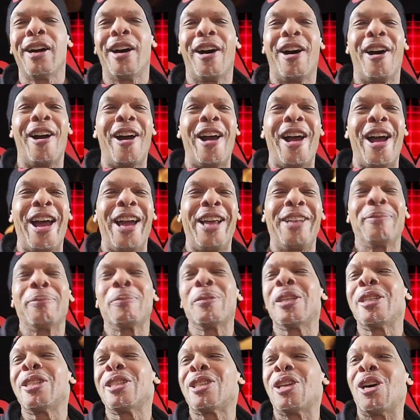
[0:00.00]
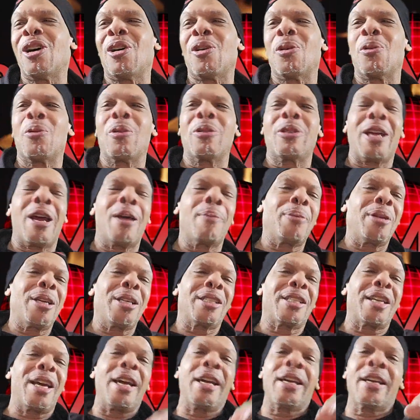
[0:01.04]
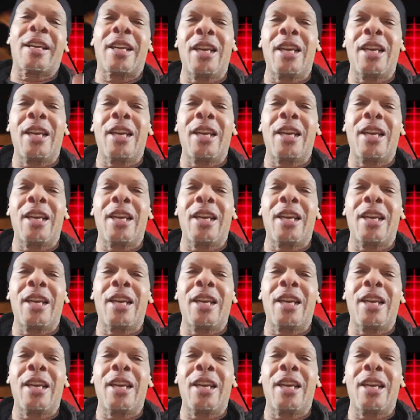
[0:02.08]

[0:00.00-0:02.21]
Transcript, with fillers: All right? So, with that being said,